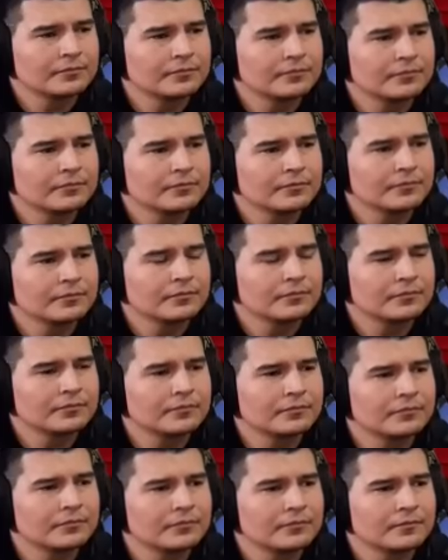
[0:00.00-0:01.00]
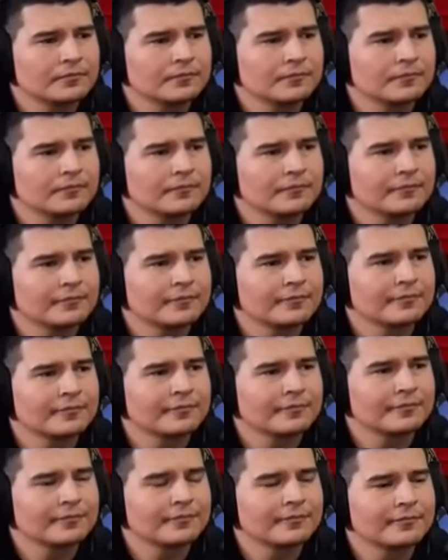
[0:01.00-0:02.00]

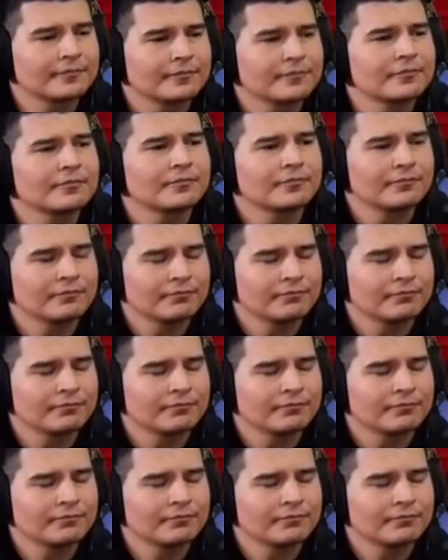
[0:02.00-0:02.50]
[no speech]